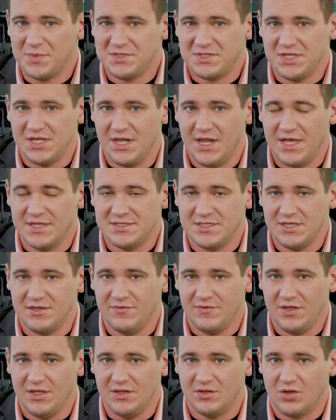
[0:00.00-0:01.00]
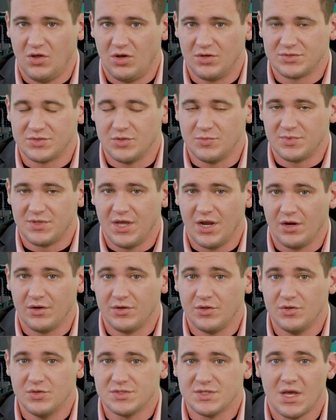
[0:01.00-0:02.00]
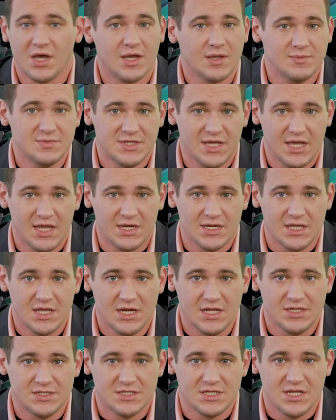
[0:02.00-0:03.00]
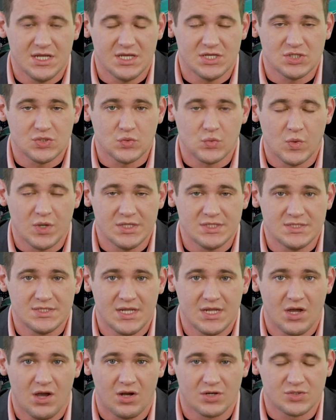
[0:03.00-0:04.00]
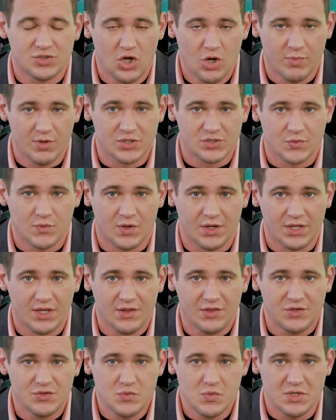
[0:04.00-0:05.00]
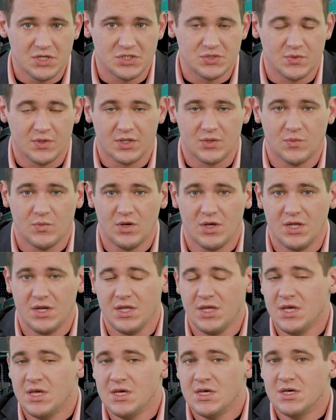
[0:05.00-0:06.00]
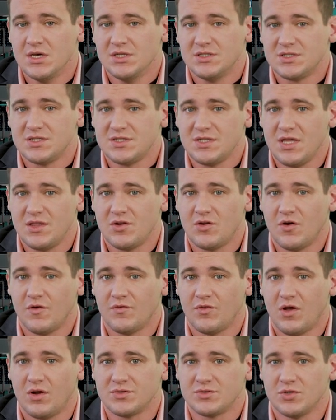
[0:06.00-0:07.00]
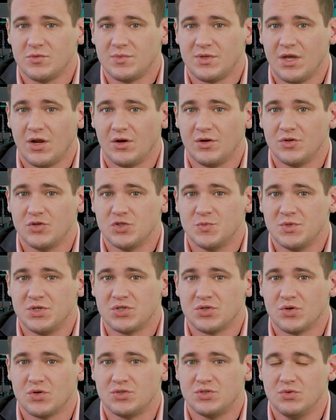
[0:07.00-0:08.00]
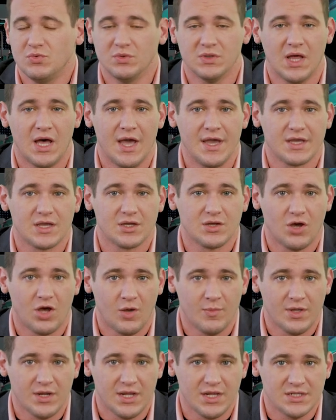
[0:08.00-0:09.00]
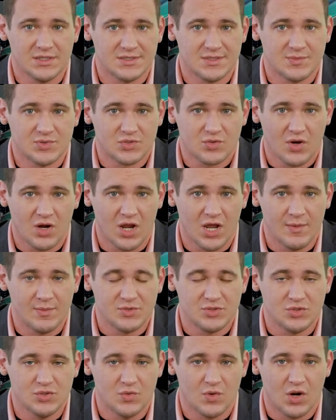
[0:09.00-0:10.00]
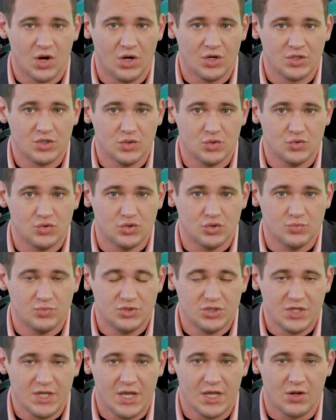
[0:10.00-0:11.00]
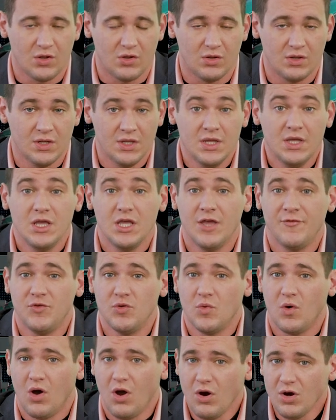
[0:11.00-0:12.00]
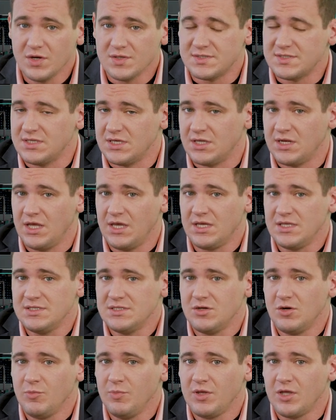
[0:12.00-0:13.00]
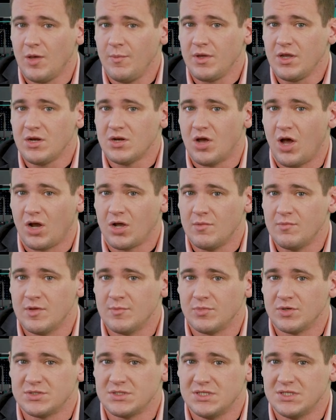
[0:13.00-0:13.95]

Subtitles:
to CNA TV Long-Term Care News. I'm Dane Henning. Today is Wednesday, October 20th, 2021. To stay in the know of long-term care news, be sure to like, comment, and subscribe to our YouTube channel. If you are a CNA, consider becoming a NAHCA member